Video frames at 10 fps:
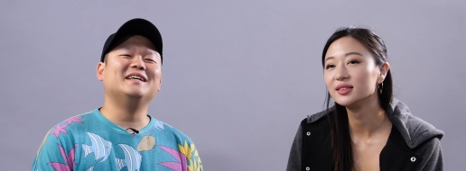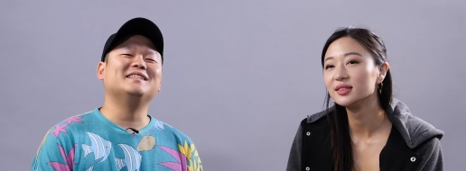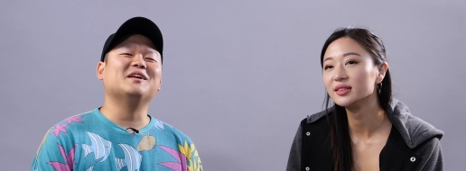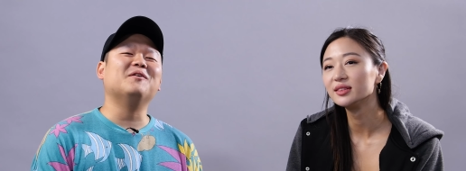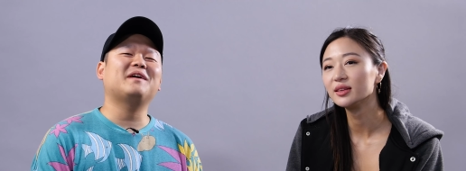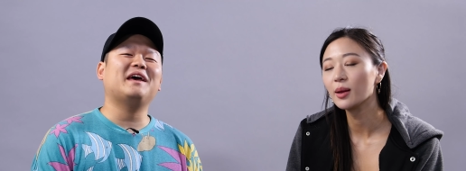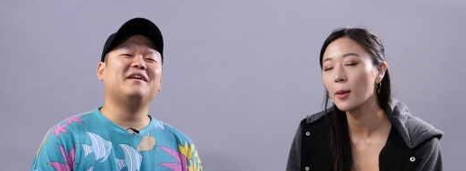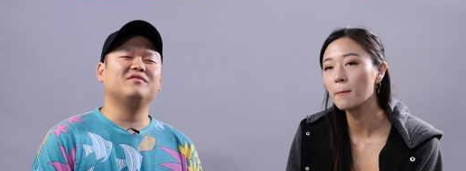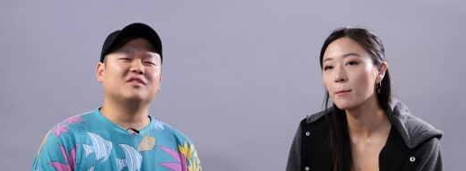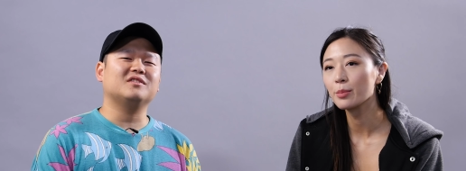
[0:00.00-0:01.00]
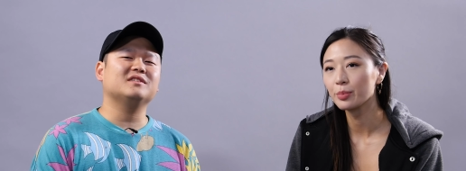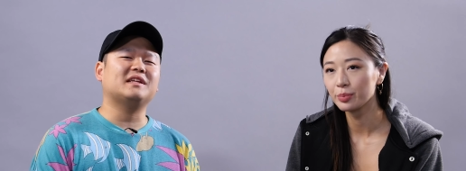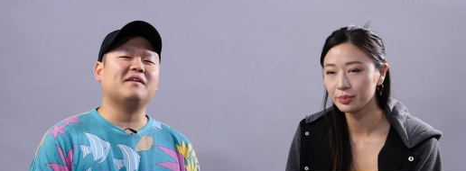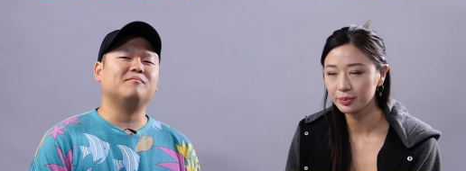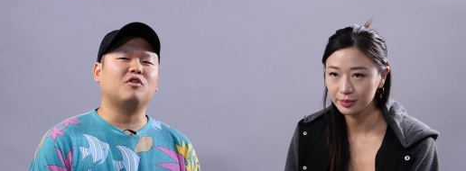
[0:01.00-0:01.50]
Speaker 1: is it okay for girls to
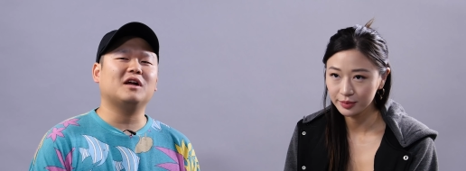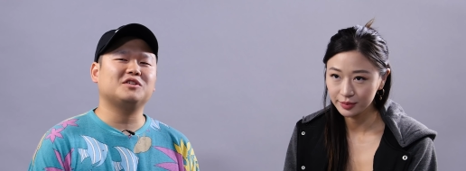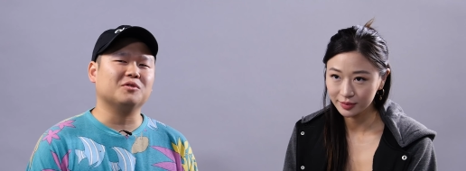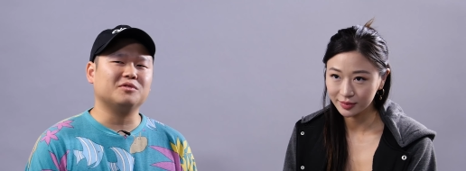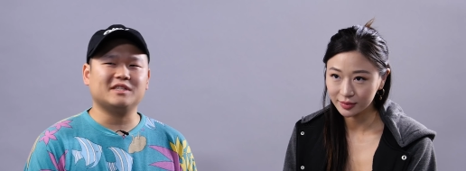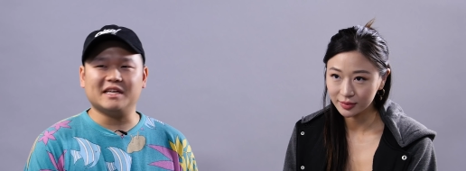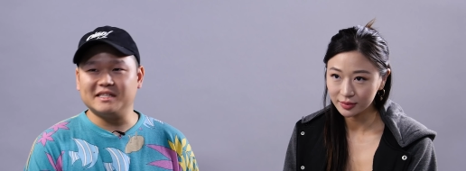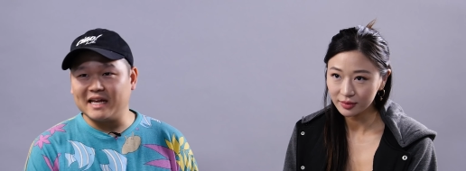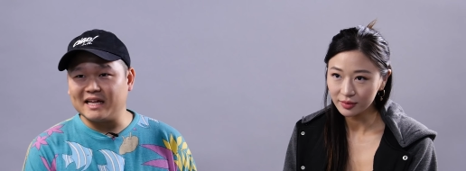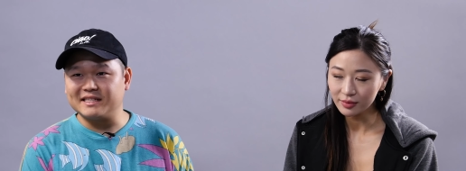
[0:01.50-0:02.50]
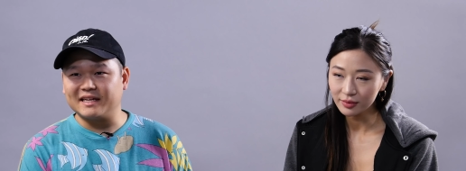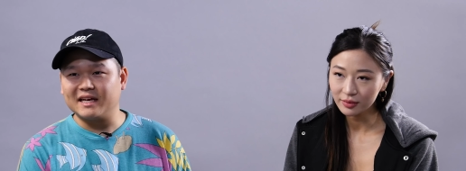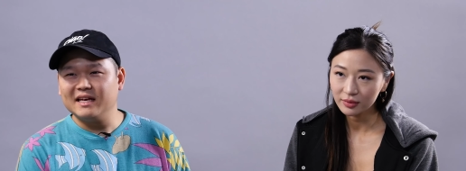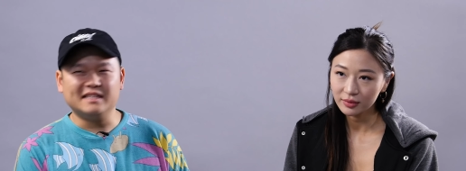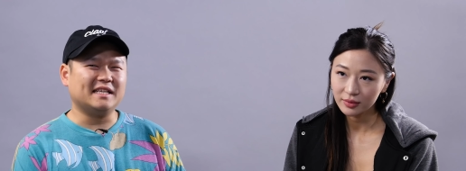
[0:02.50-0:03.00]
have broad shoulders in dancing?
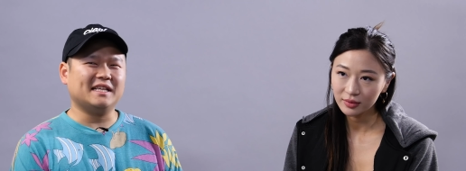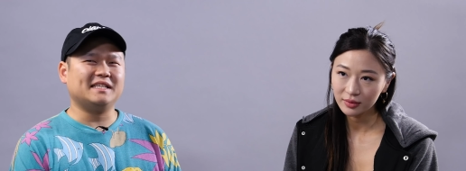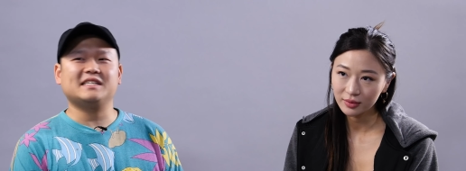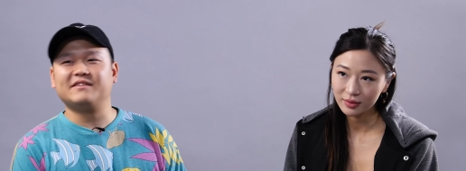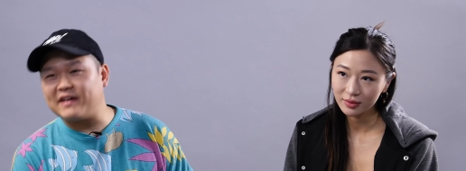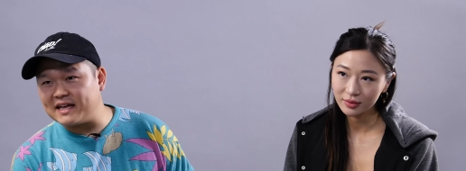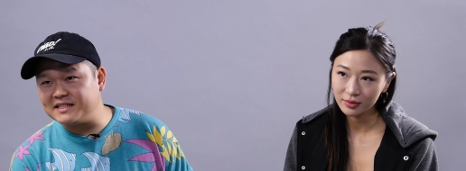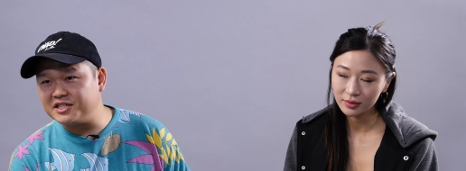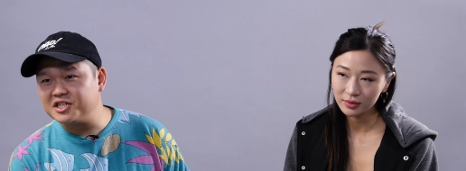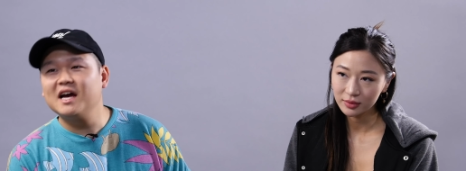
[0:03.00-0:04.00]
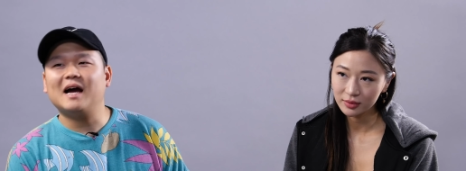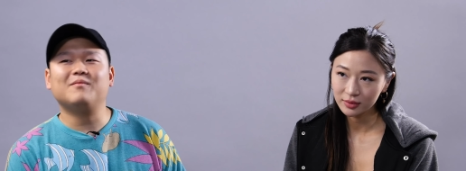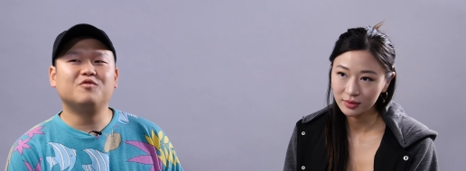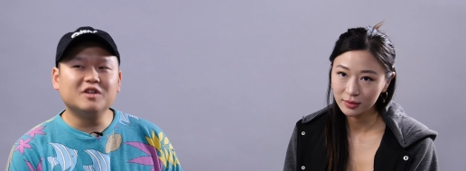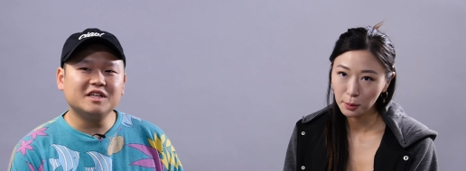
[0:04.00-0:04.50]
Is it a disadvantage.
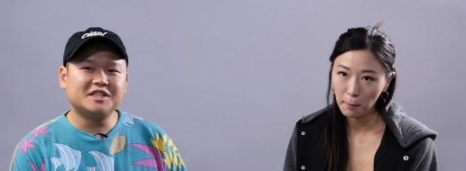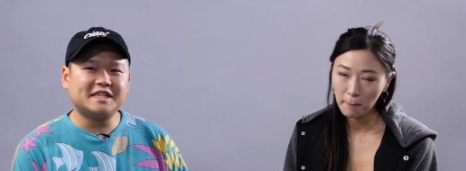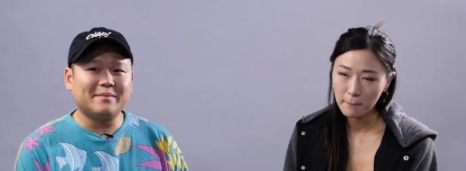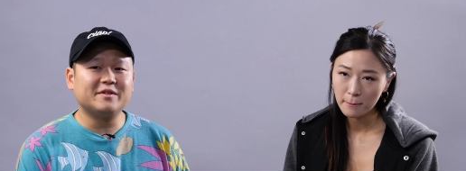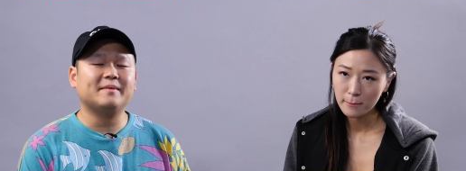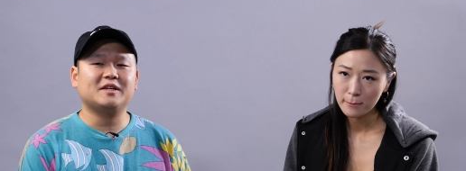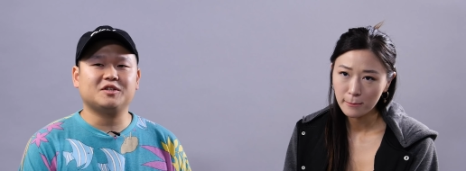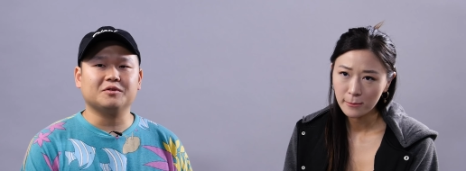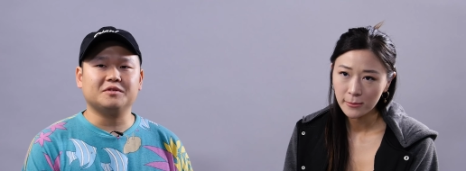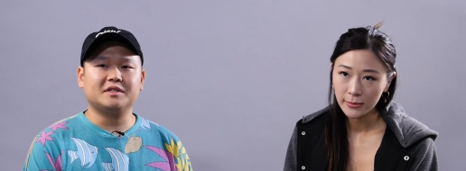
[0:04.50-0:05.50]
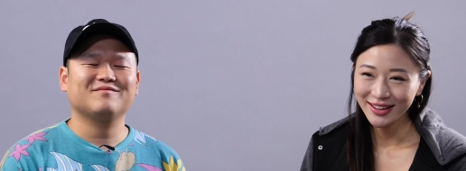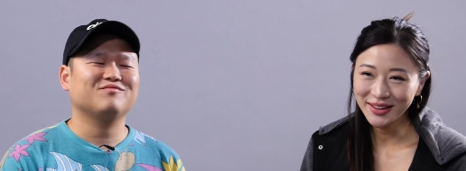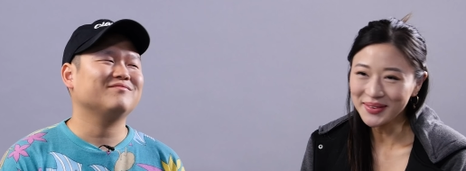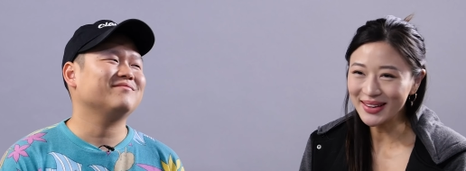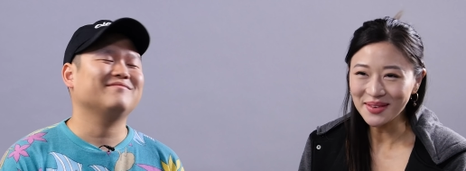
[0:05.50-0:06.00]
I'm really ashamed of my shoulders.
Speaker 2: You
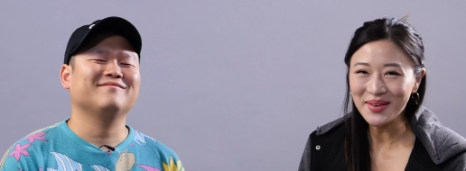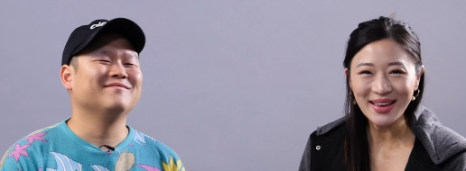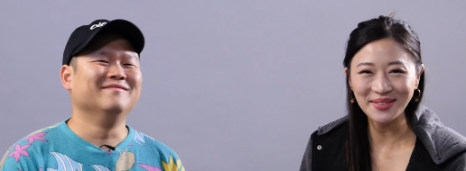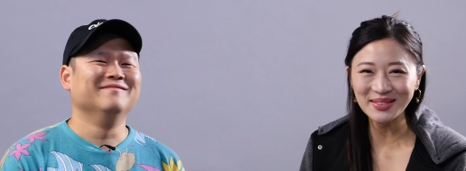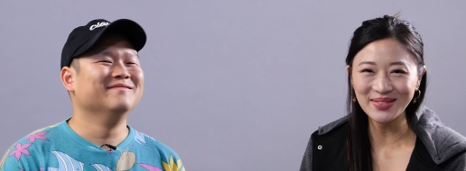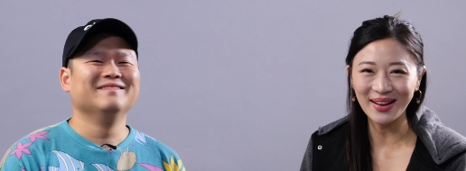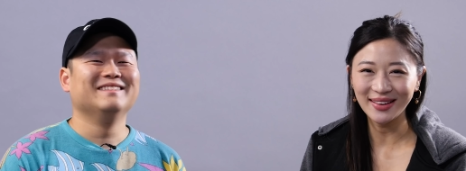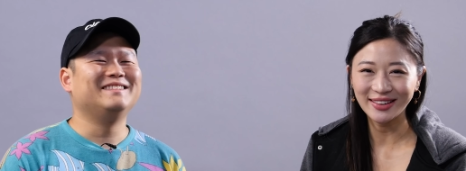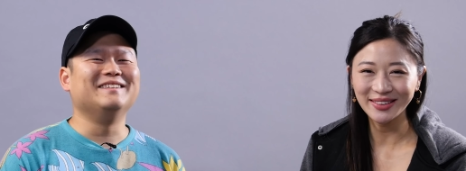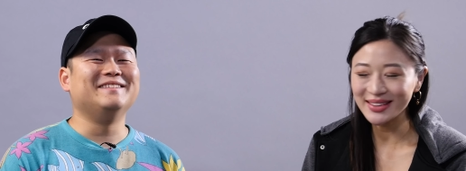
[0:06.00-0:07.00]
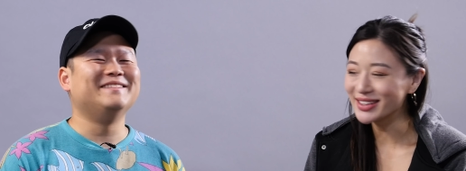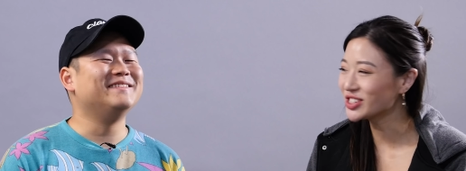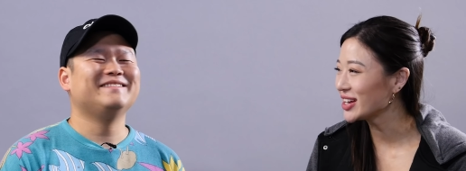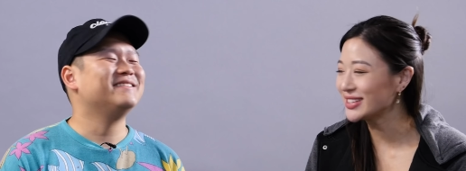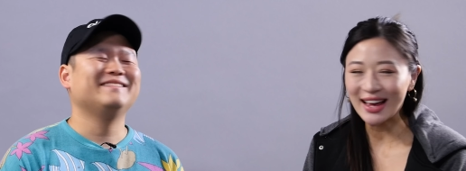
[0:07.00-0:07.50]
don't need to make them smaller. You don't need to
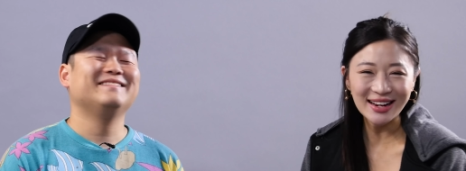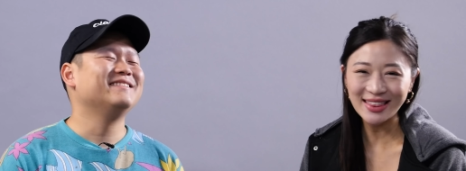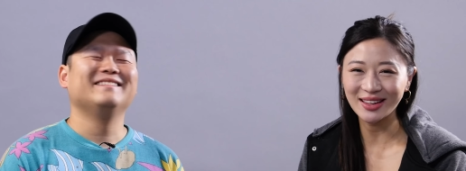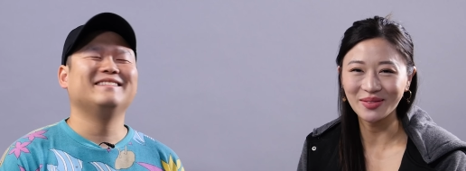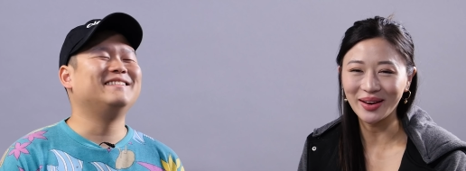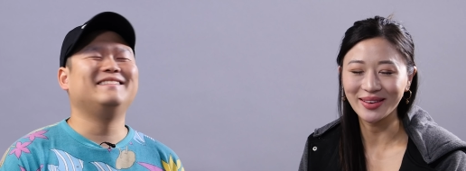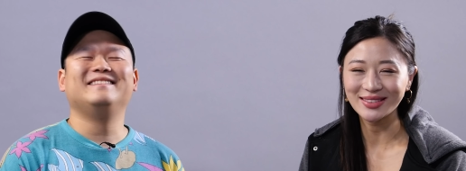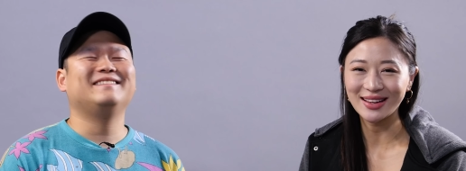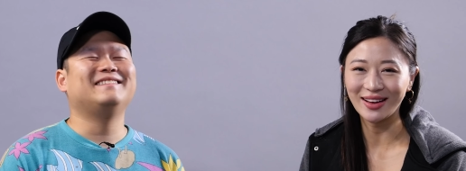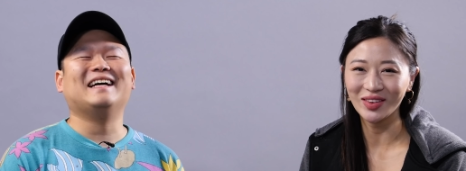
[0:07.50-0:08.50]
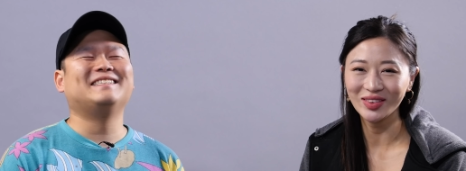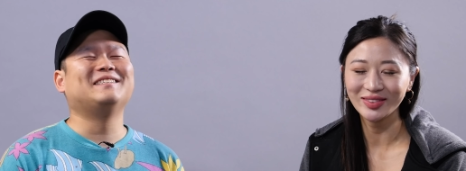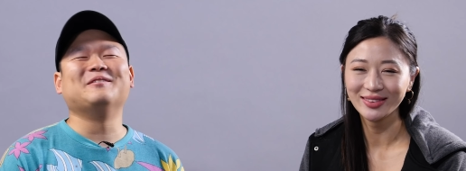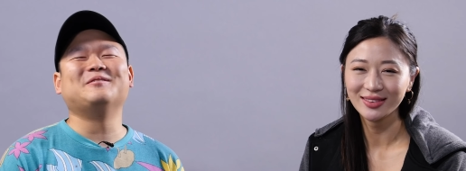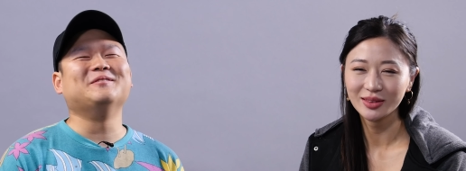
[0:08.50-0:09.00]
change anything about yourself.
Speaker 1: That's
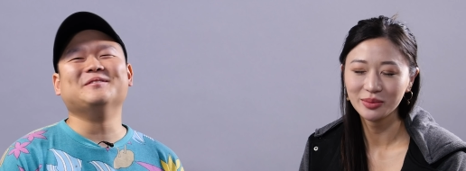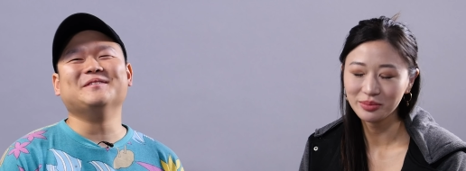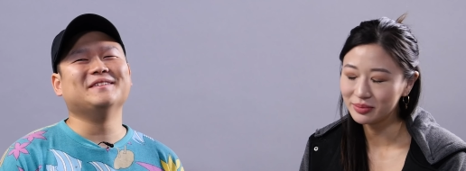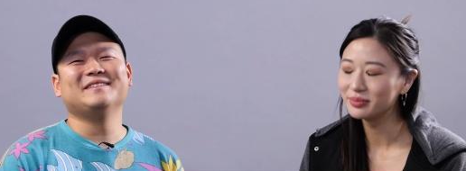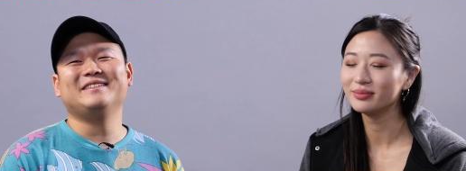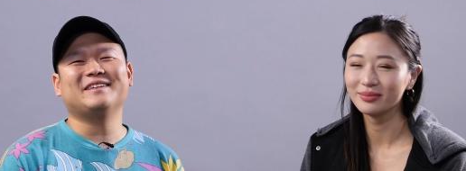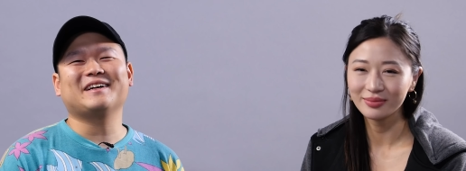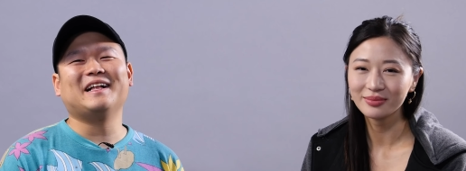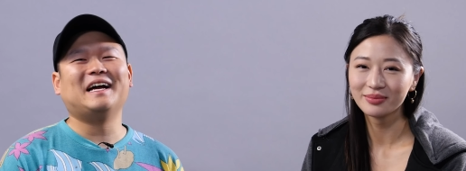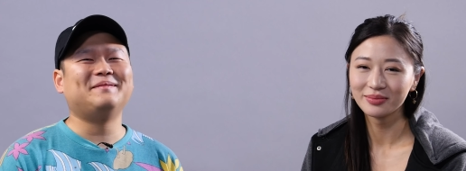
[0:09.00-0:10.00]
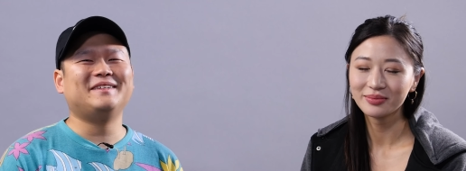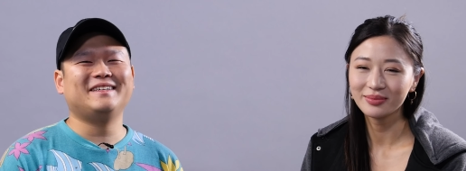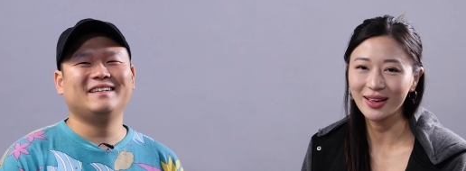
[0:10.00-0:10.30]
so cool. You're a climber.